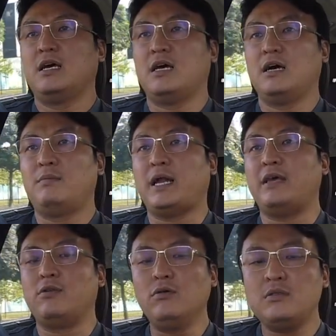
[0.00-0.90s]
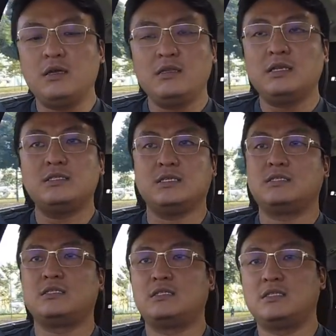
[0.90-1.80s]
uh, but I don't think this
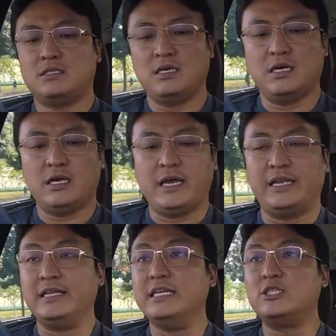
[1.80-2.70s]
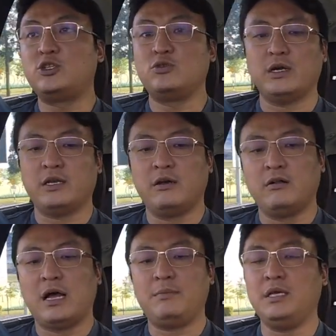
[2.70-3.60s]
is an issue at
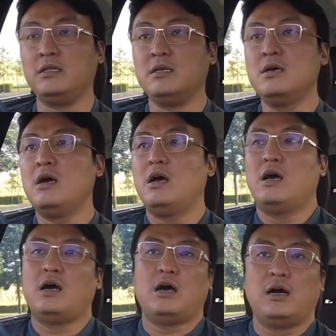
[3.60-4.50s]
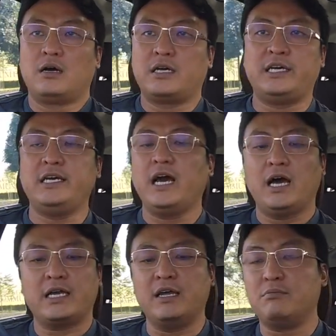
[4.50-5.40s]
all I mean uh,
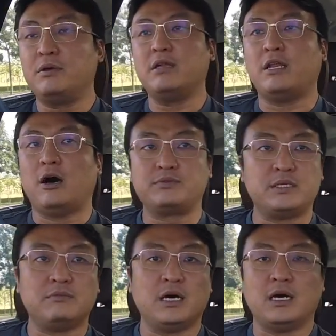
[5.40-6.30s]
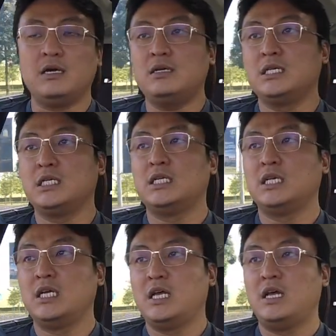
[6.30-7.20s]
Kia can build an Optima
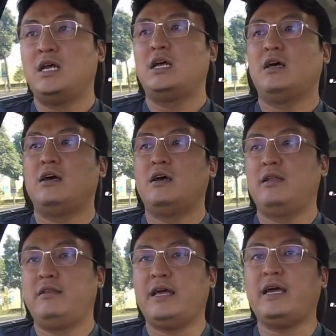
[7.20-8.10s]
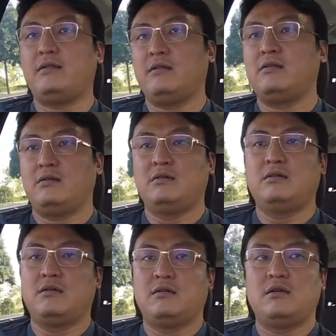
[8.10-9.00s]
that
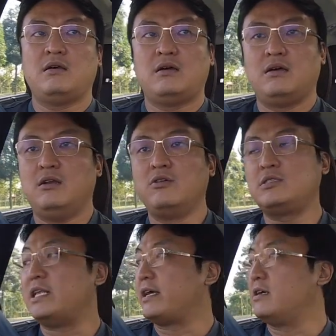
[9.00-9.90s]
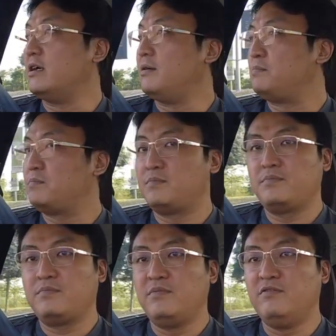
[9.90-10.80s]
looks like a
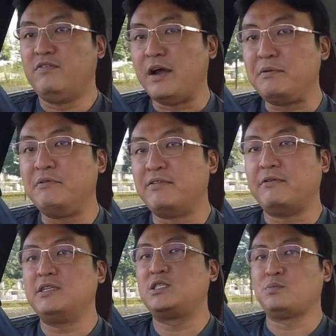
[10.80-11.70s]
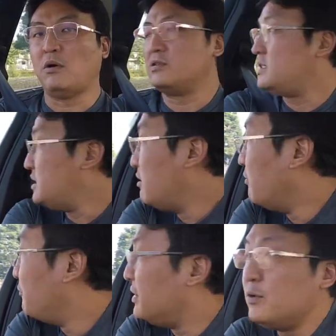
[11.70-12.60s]
very very sporty or
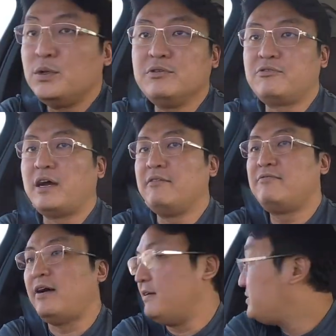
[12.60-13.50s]
rear wheel drive 5